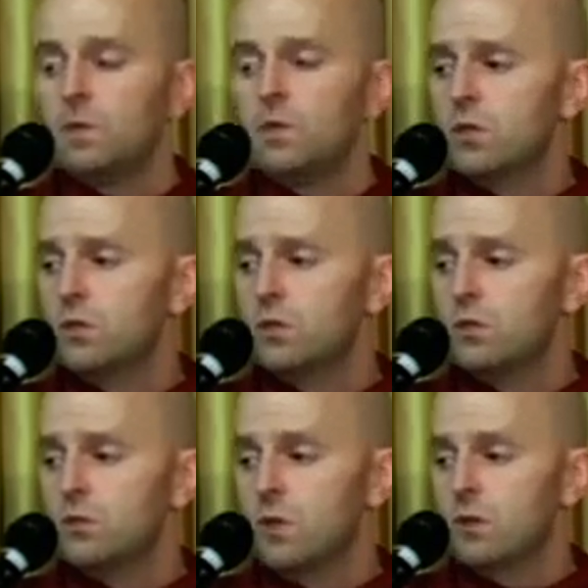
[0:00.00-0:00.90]
we shouldn't
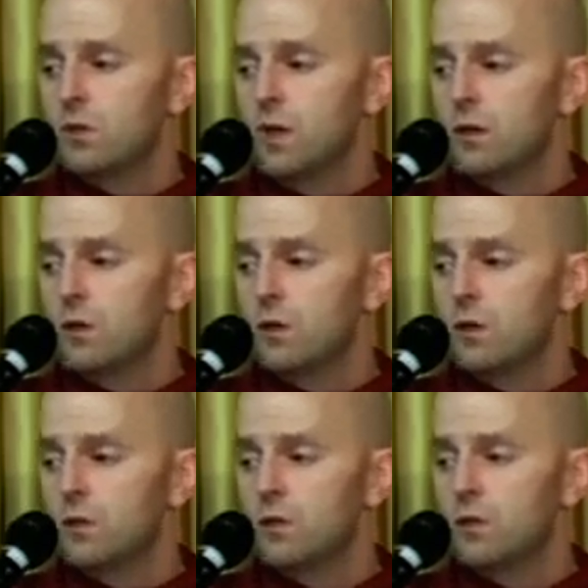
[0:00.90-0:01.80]
use drugs and
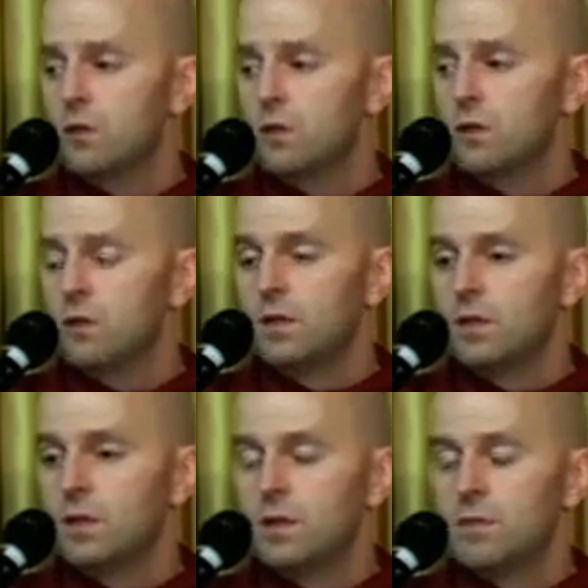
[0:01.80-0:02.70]
alcohol.
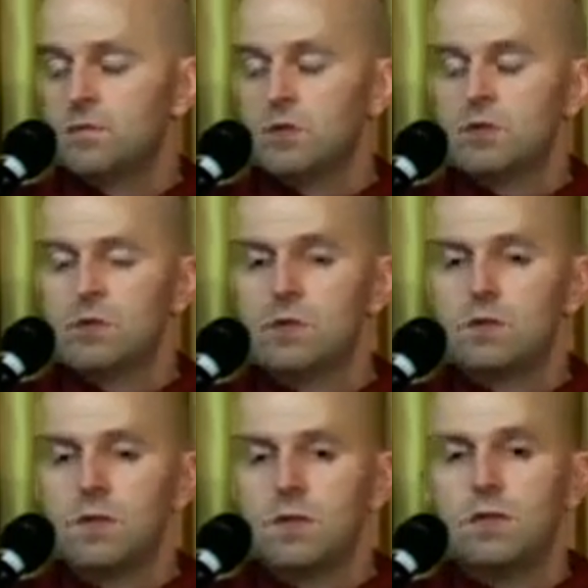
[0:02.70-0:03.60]
Just
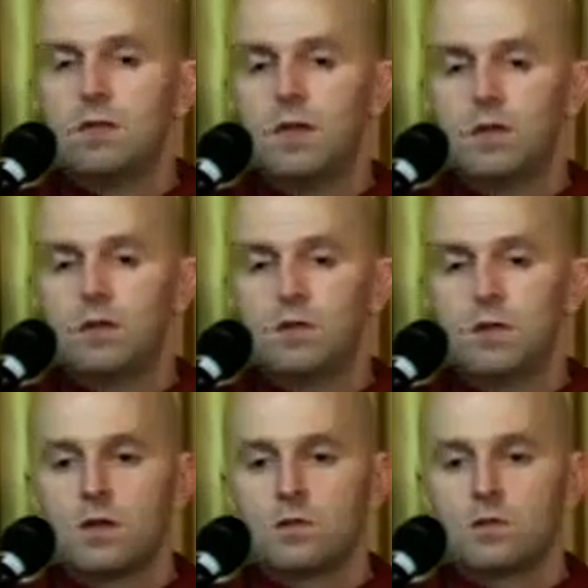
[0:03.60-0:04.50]
this inherent
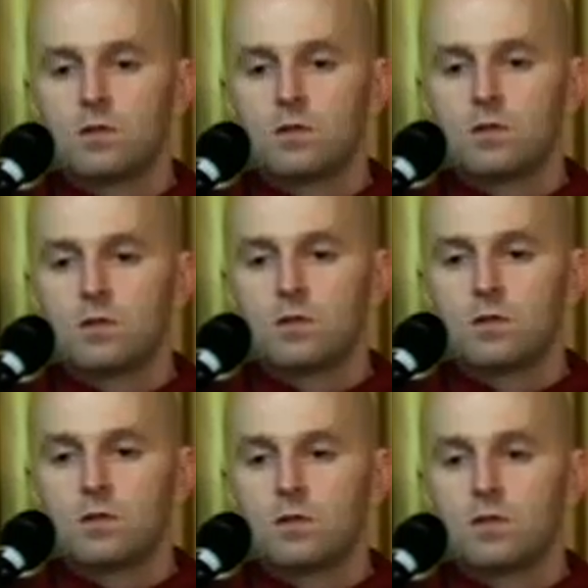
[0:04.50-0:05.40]
sense
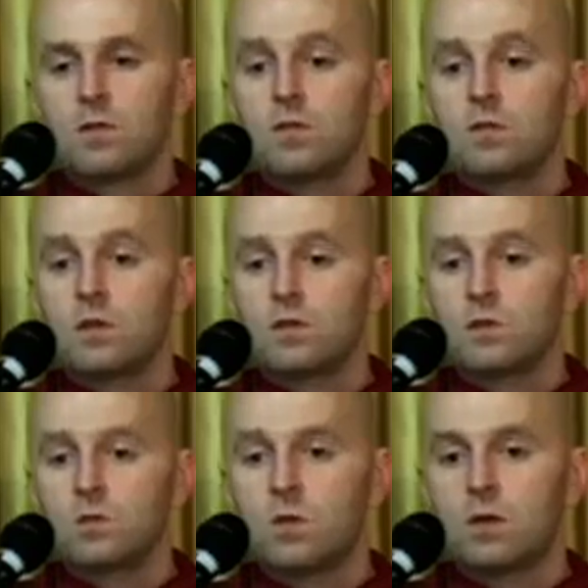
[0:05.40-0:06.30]
that these
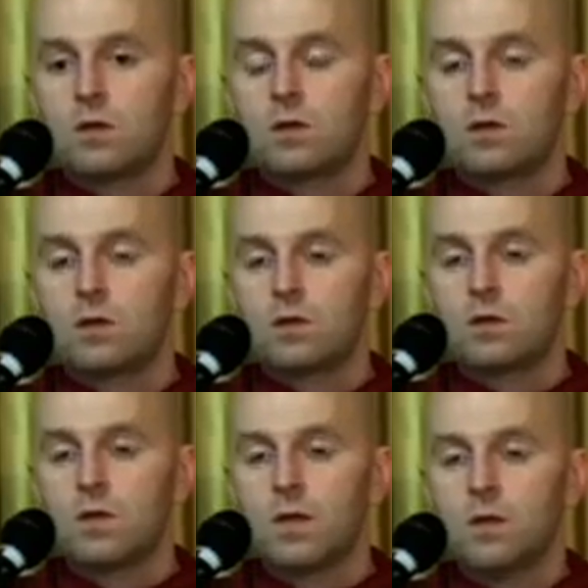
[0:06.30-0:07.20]
things are wrong.
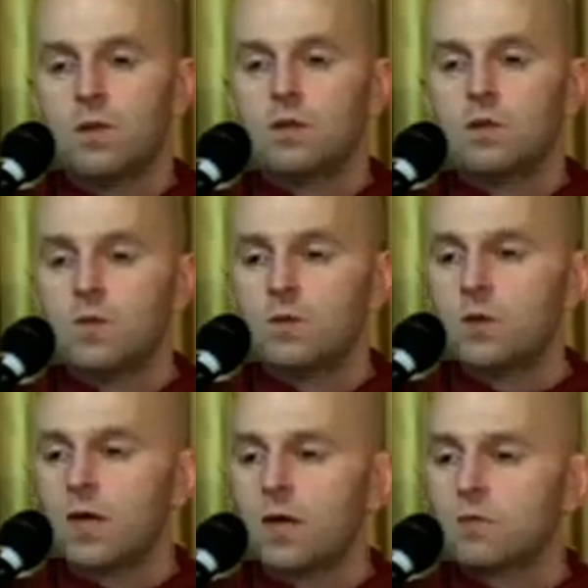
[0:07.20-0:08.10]
Because if we
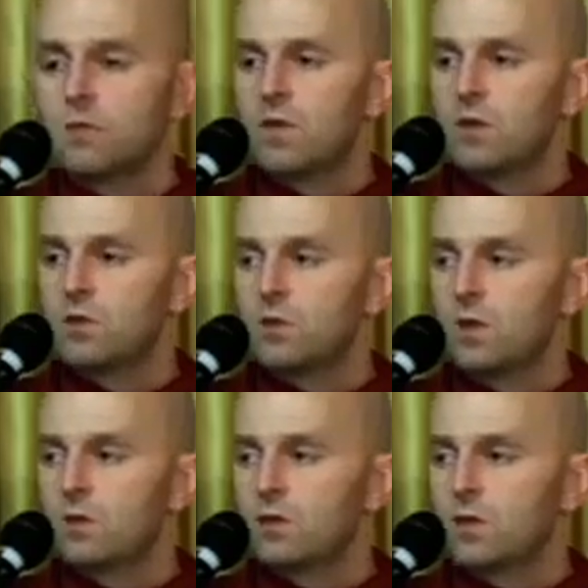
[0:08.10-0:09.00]
don't have this very
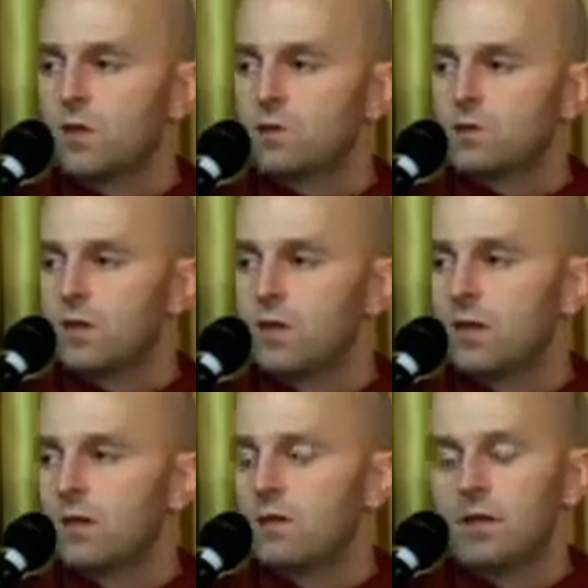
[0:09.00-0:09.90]
strong sense,
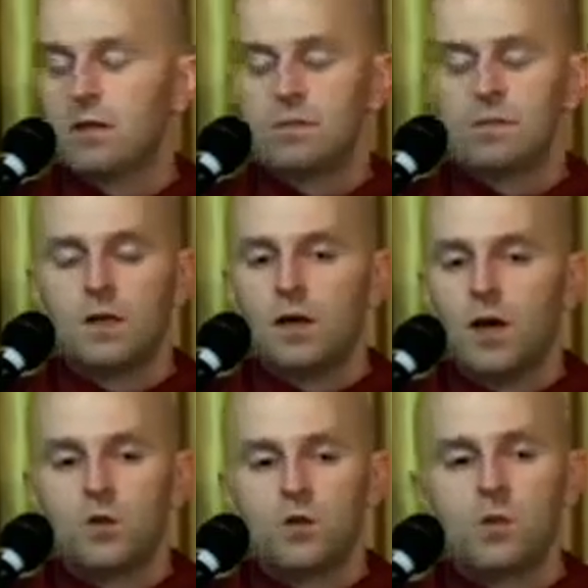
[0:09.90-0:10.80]
then
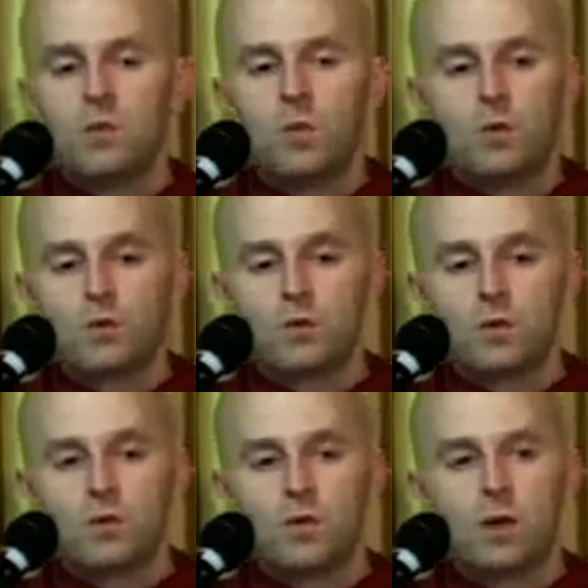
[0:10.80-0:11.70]
other people will
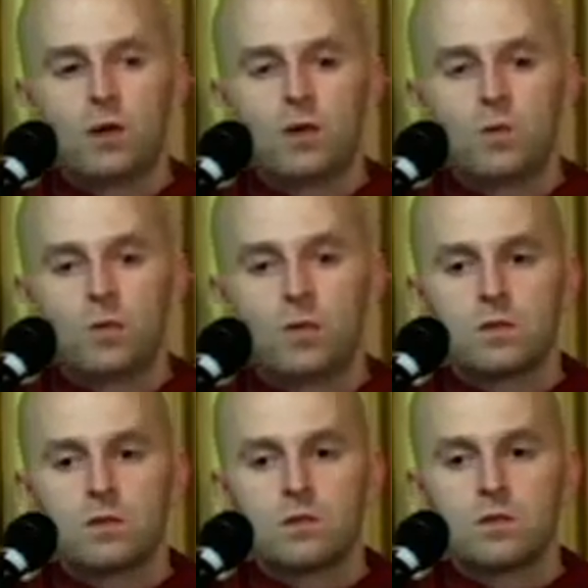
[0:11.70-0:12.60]
start to argue with
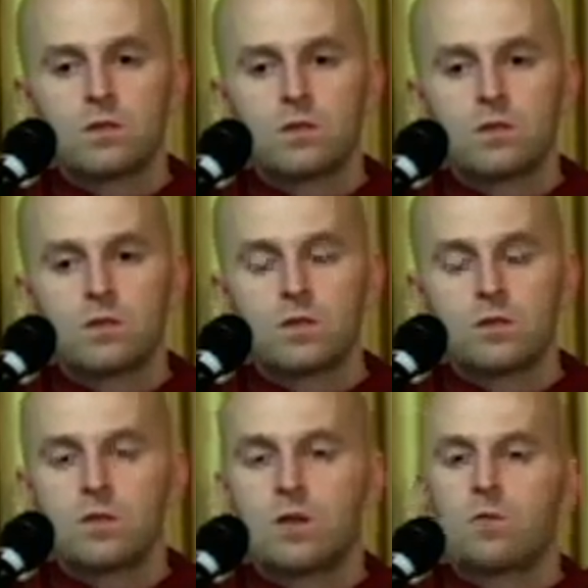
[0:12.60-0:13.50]
us.
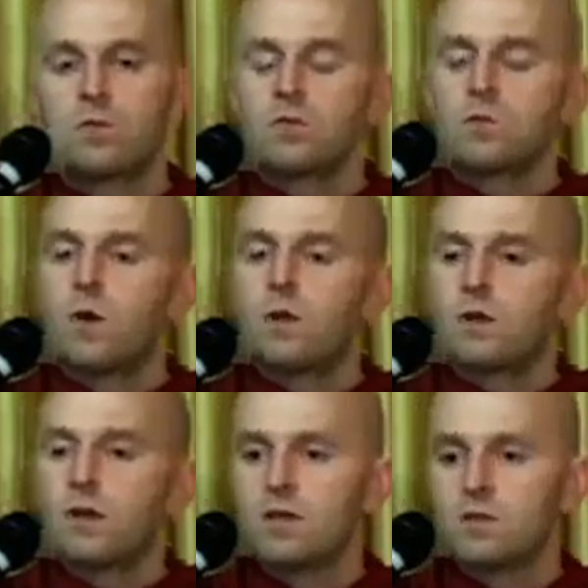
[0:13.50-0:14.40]
They'll say, well, just one
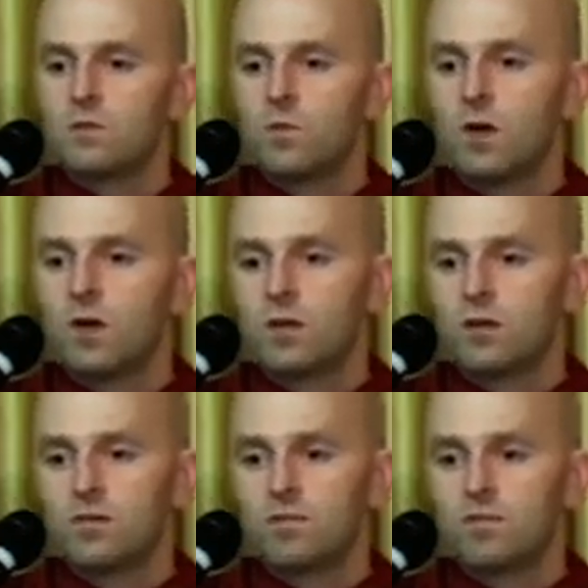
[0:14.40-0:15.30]
glass of
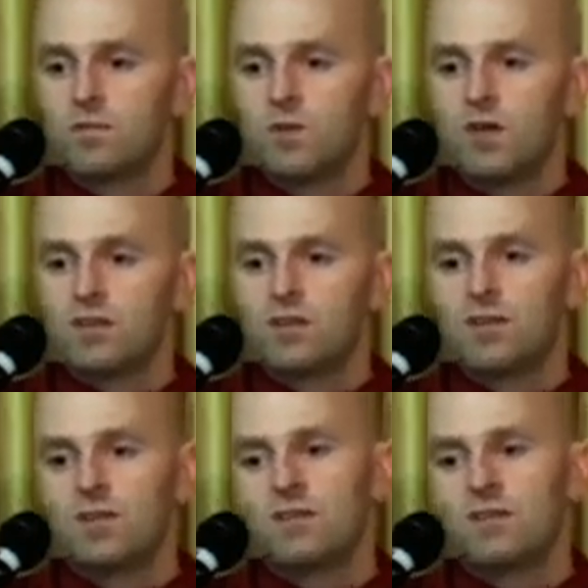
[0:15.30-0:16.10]
wine, right?